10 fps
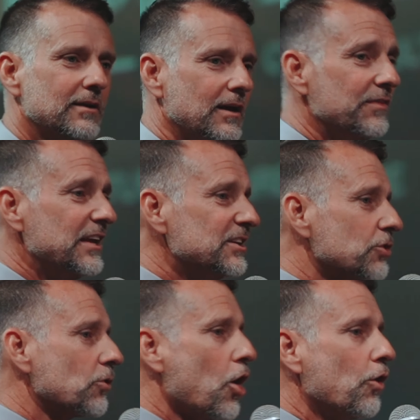And these
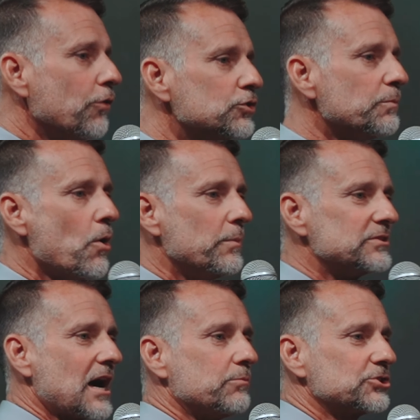are all those
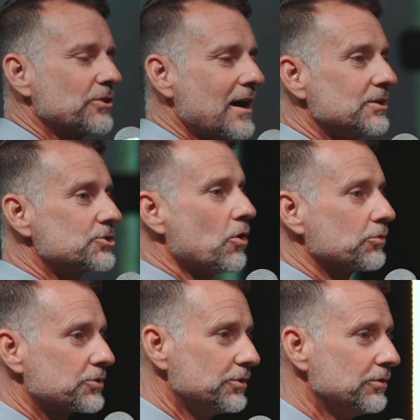moments I was trying to
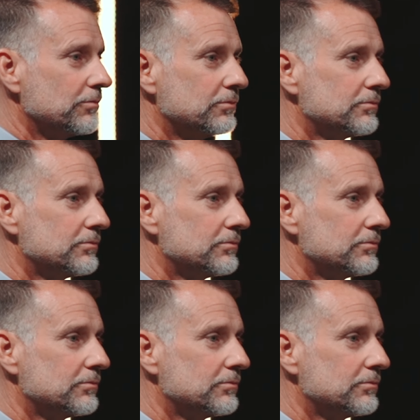talk to you,